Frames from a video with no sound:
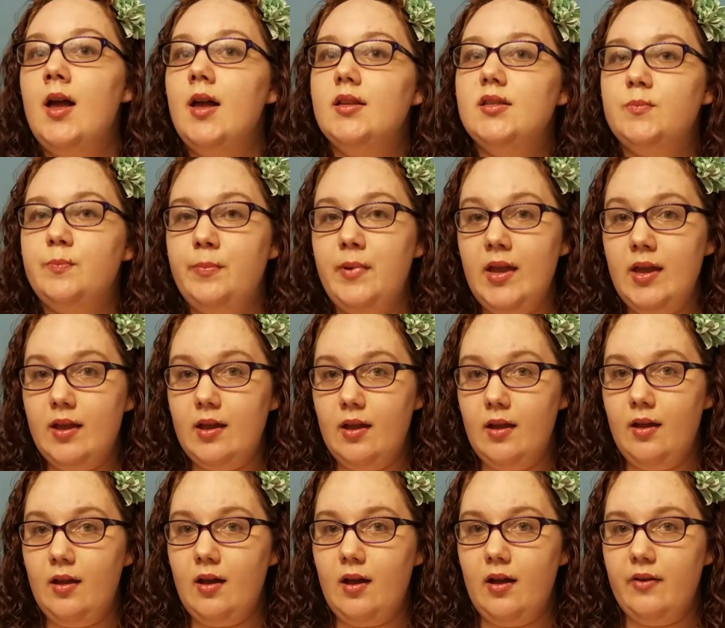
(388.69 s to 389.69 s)

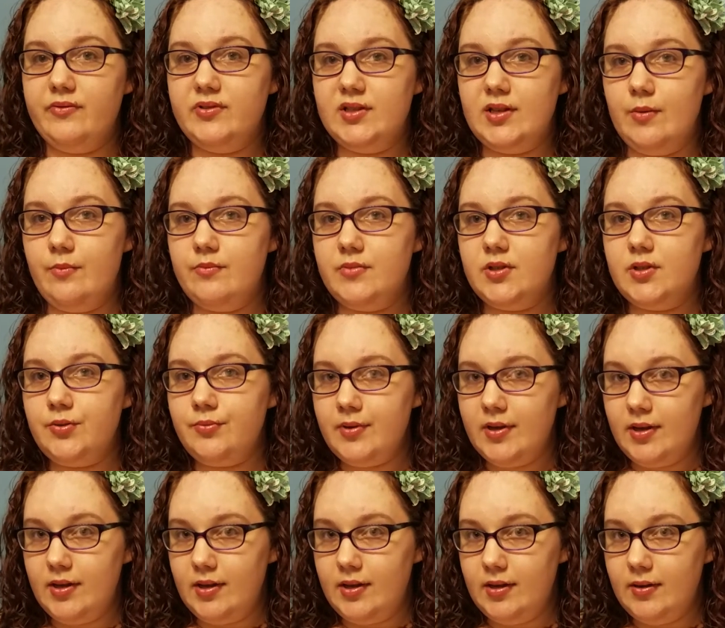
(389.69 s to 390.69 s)
Speaking of Sims
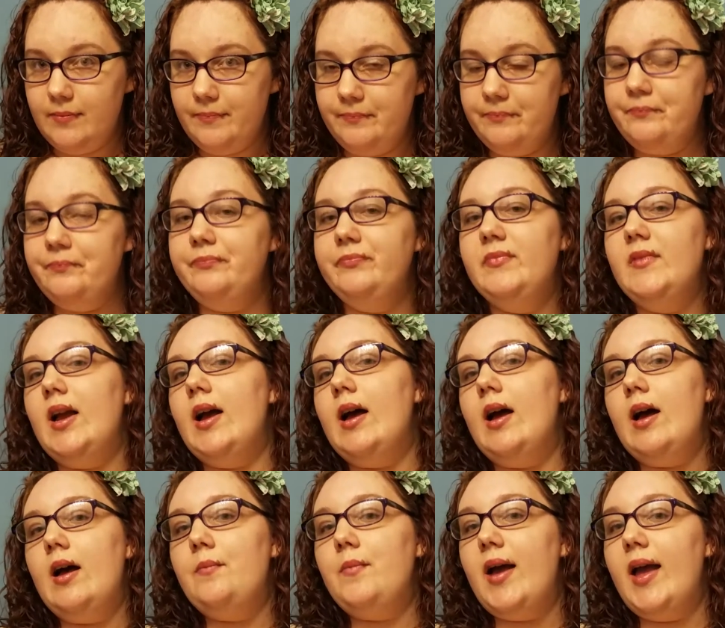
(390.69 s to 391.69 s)
three,
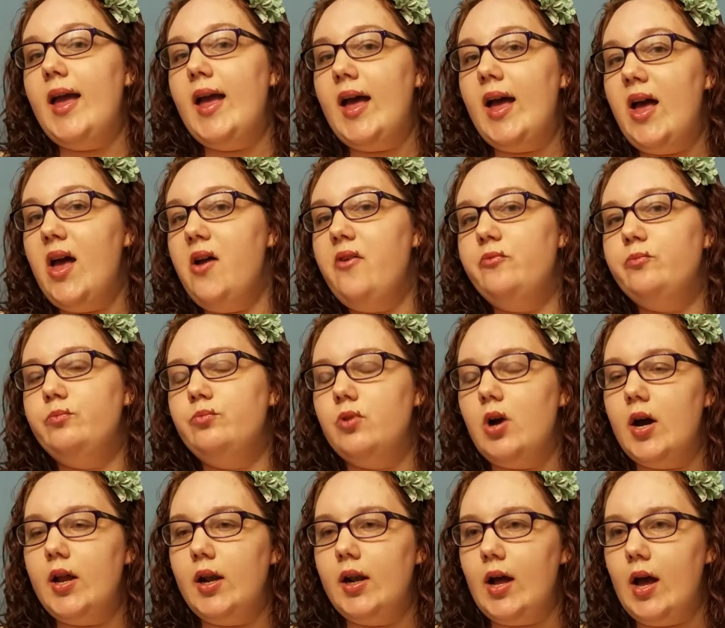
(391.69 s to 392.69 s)
uh, I have
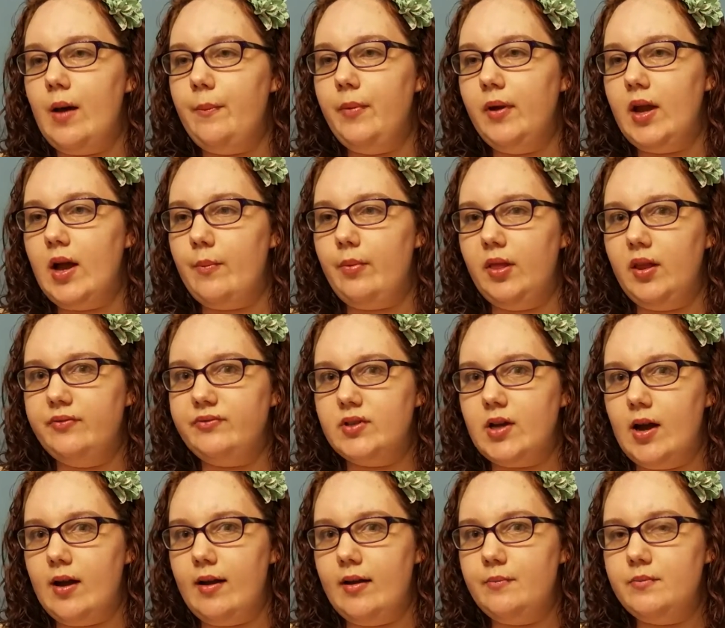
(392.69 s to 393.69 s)
brought it up a couple of
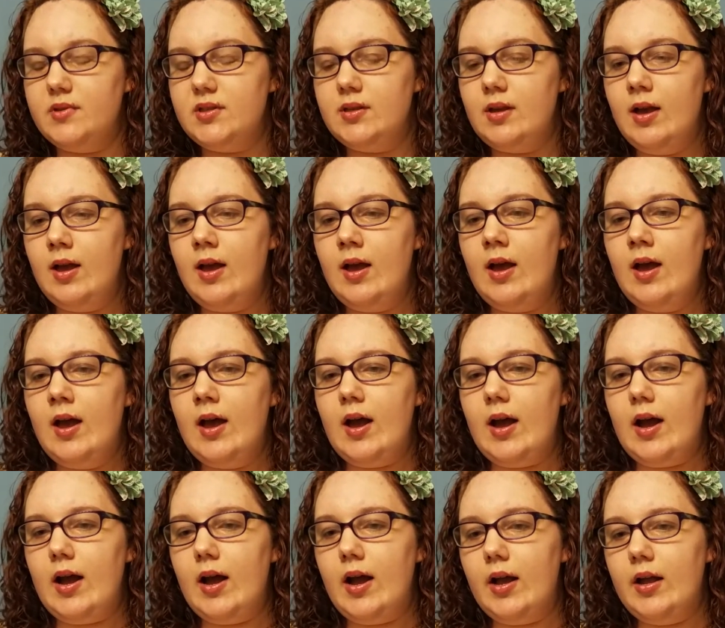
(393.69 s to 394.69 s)
times.
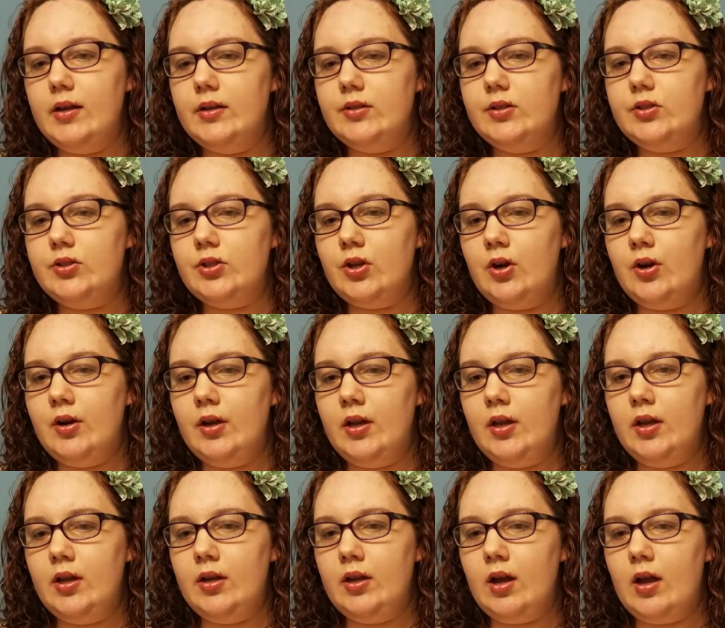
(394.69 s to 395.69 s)
I
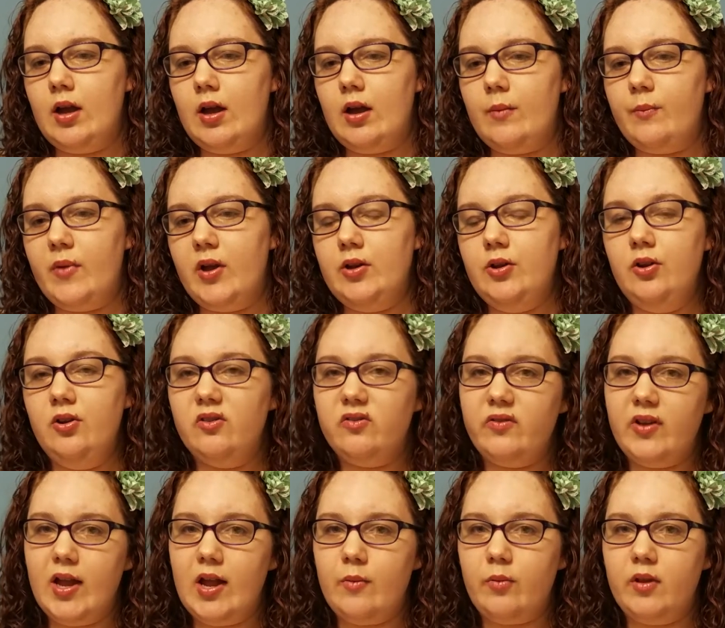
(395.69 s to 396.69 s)
started um, a new
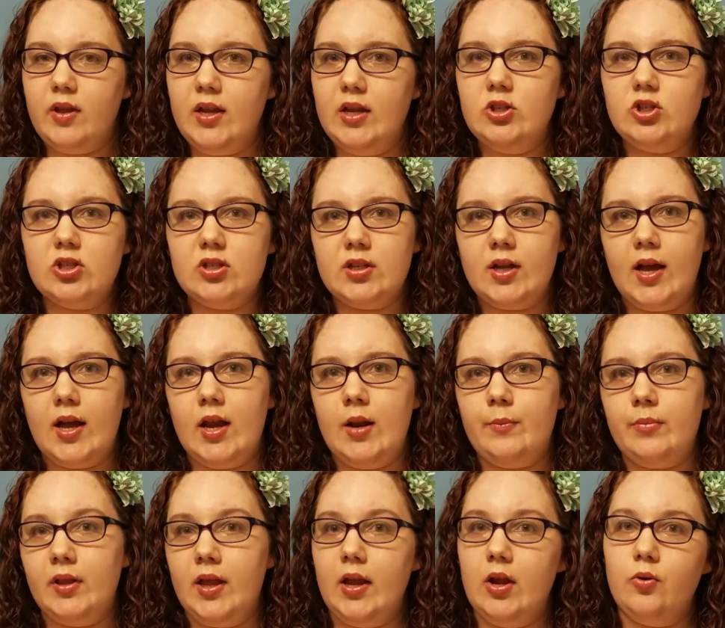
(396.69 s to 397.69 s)
family just to kind of
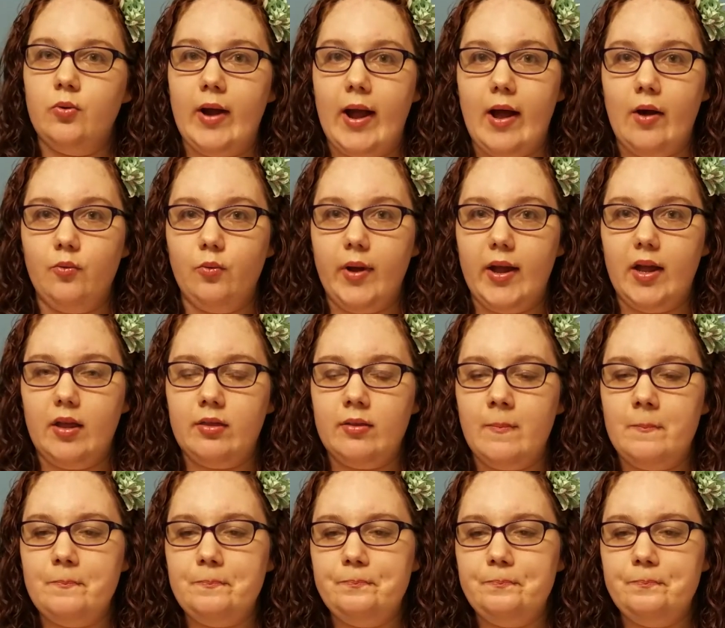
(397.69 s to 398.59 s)
play around with,